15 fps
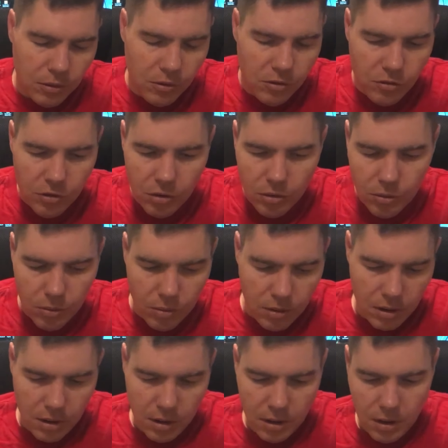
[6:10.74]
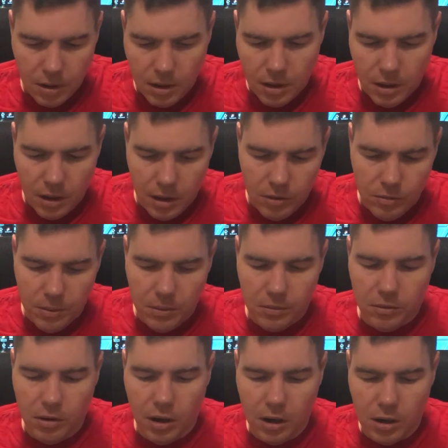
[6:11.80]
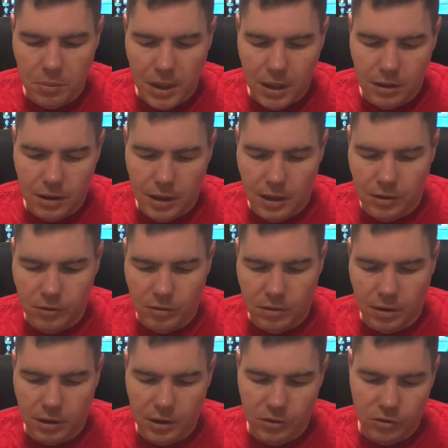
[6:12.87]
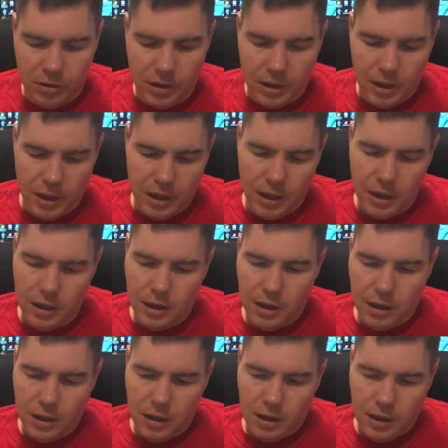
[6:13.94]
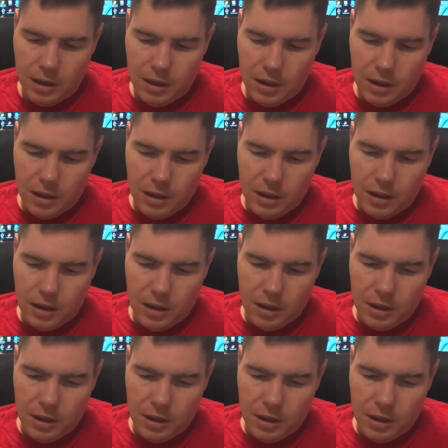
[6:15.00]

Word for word: what I will do is we will talk about the installation guide